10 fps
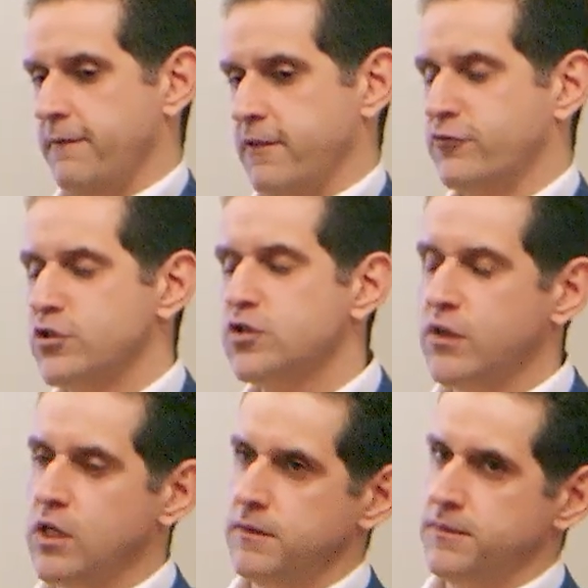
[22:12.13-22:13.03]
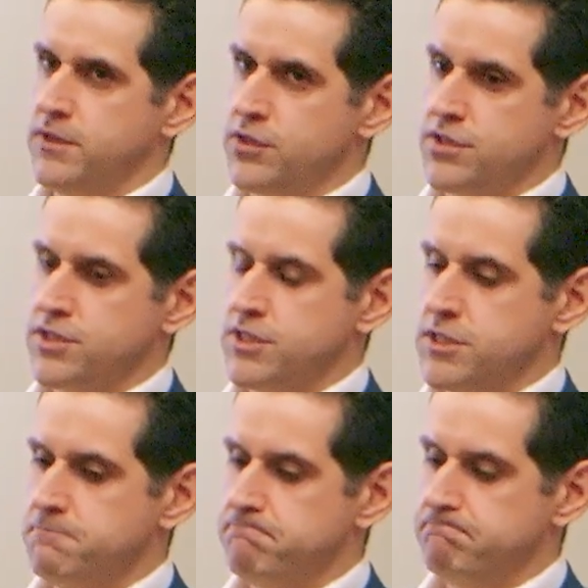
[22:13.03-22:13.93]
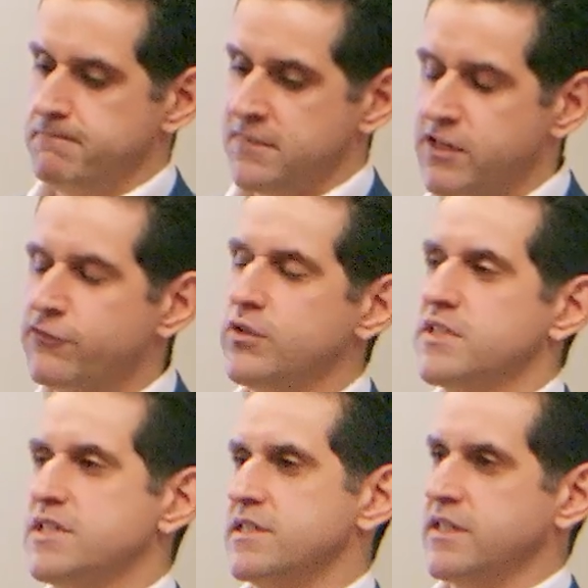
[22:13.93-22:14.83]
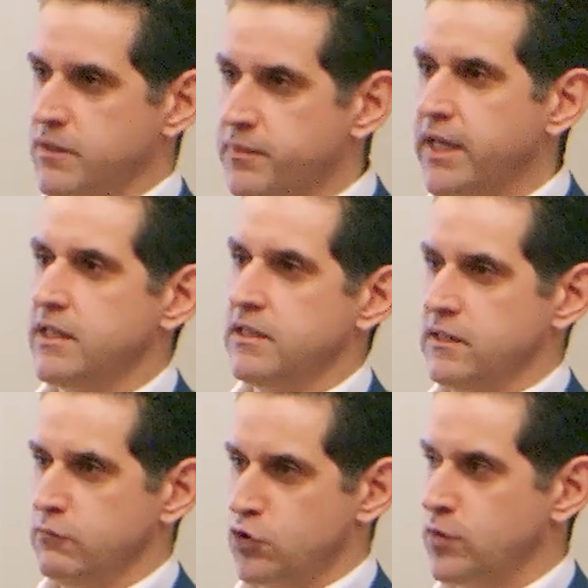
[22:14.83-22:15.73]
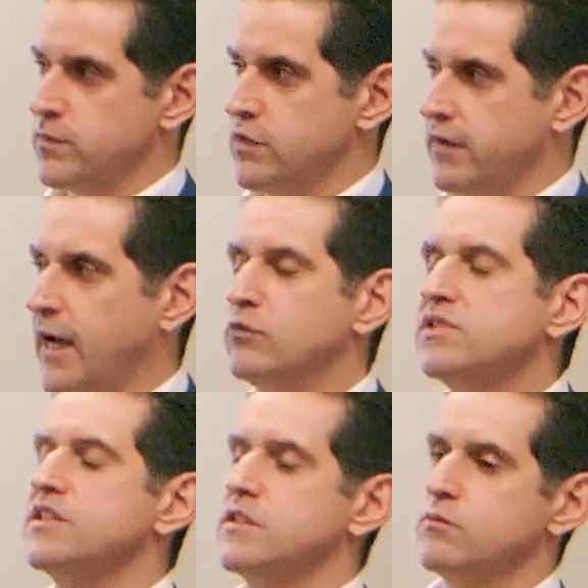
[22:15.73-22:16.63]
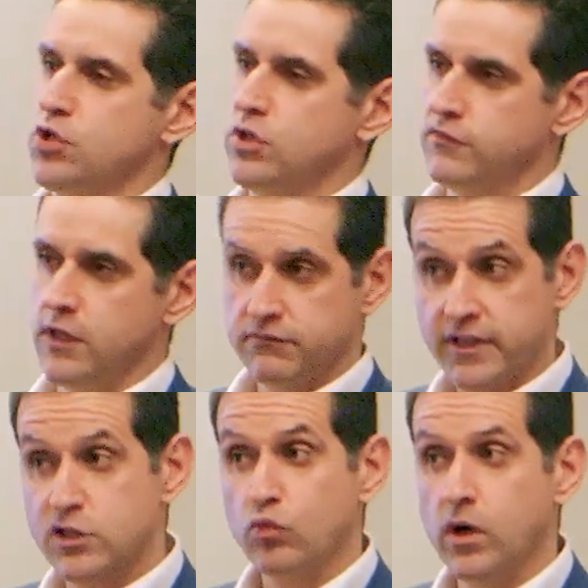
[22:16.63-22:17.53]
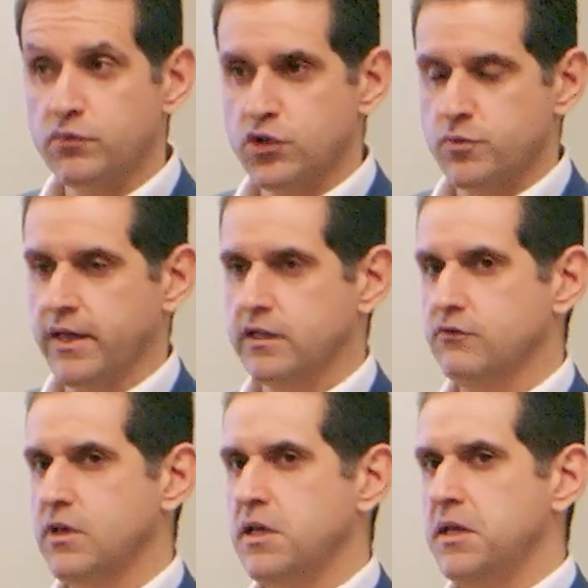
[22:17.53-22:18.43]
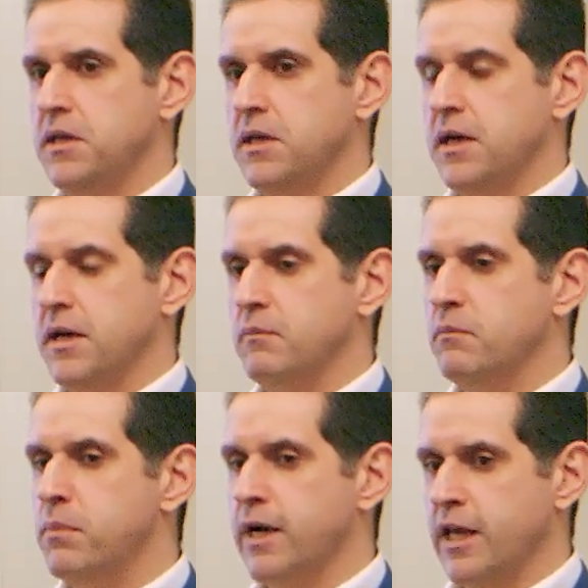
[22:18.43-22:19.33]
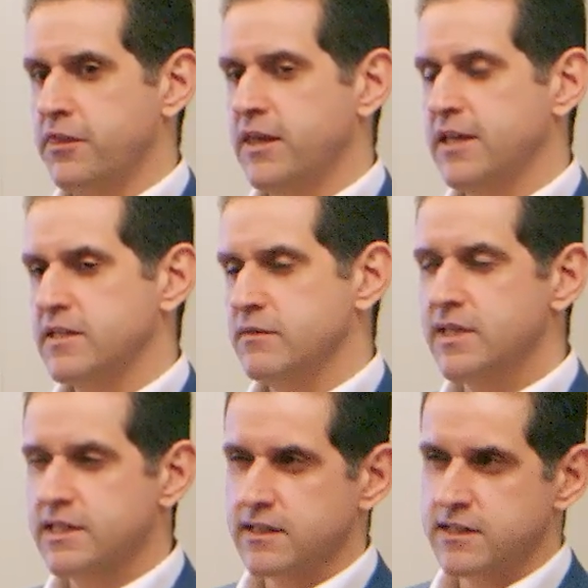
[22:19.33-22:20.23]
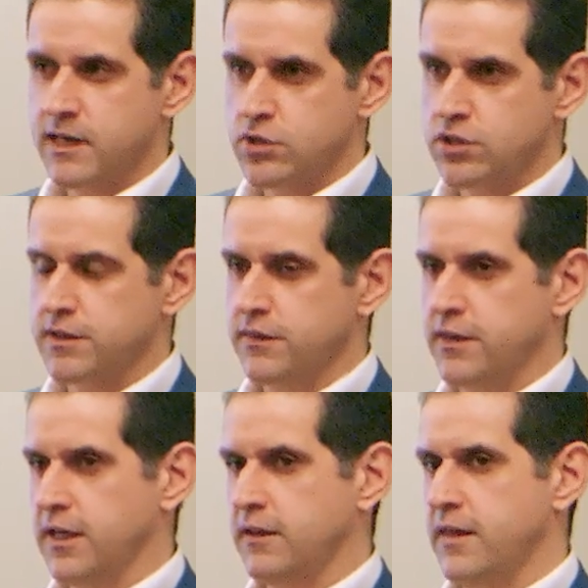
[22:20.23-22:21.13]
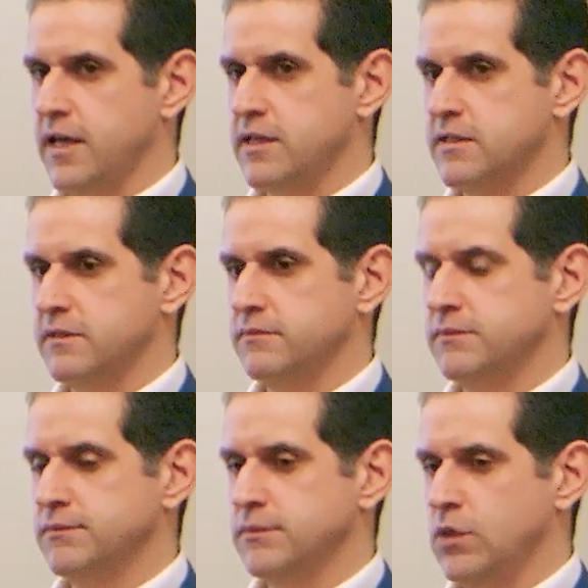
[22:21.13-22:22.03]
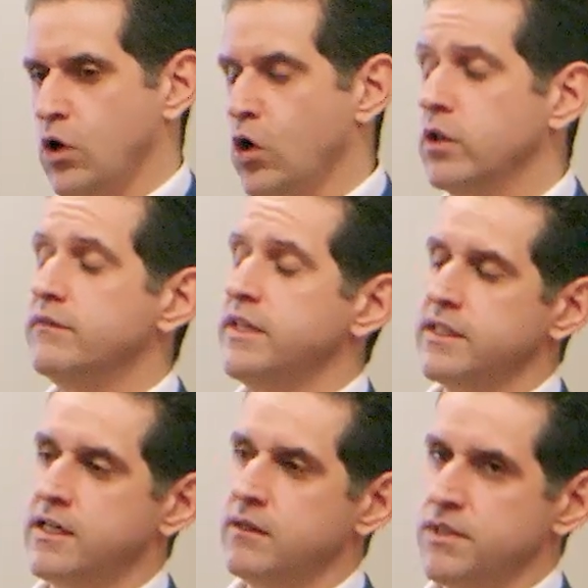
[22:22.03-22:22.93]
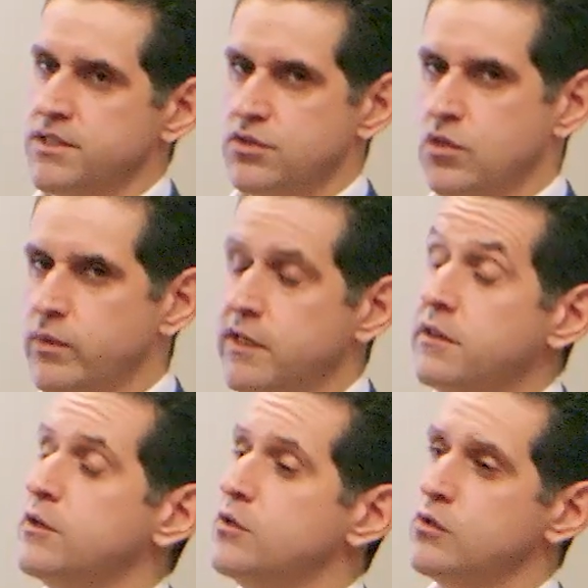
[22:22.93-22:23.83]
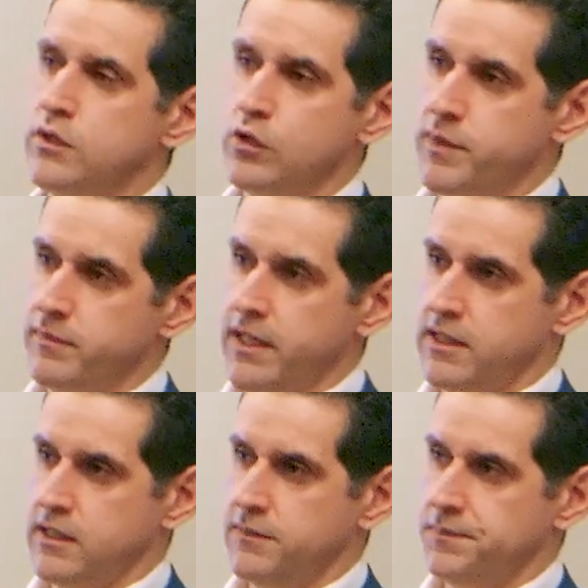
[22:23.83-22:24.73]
First of all, there's differences in opinion in terms of how the system should evolve. That's one perspective. But I think it's a misconception to think that all of the incumbents don't want anything to do with open banking.